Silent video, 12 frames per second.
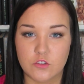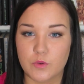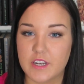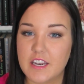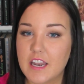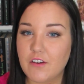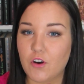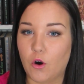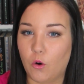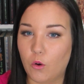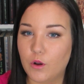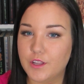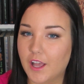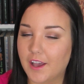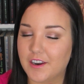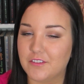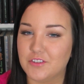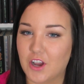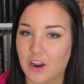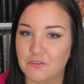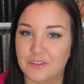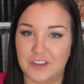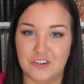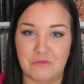So I didn't have a whole lot of
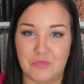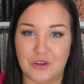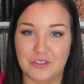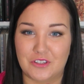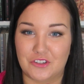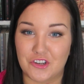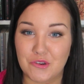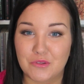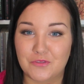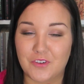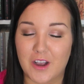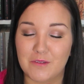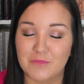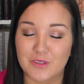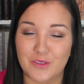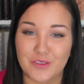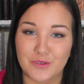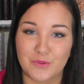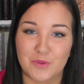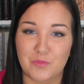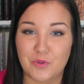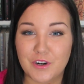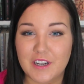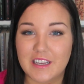nonfiction books to choose from, so this was a
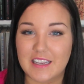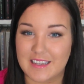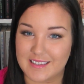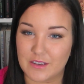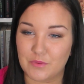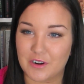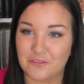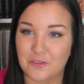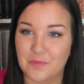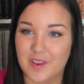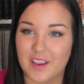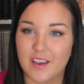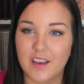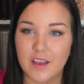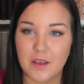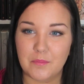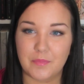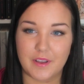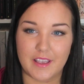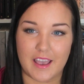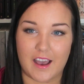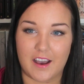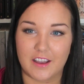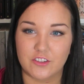pretty easy one for me. But
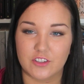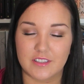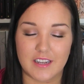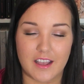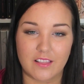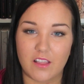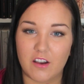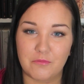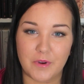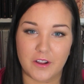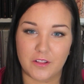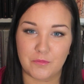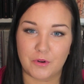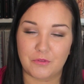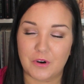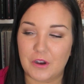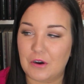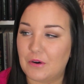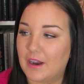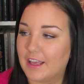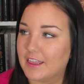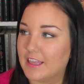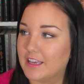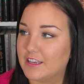yeah, I love Marilyn Monroe.
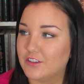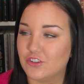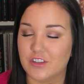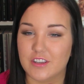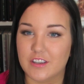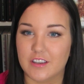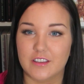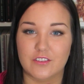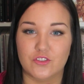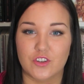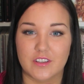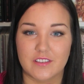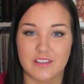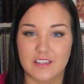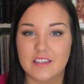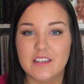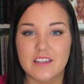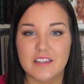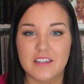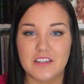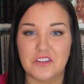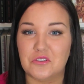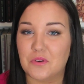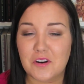I think she is just
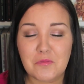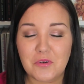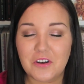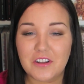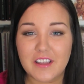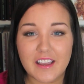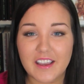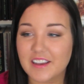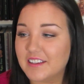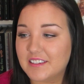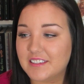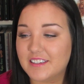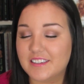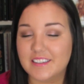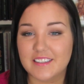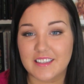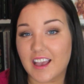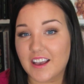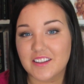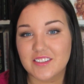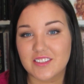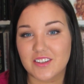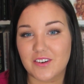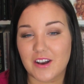incredible, and yeah,
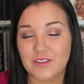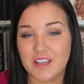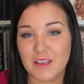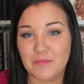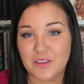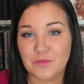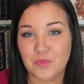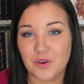so I would keep this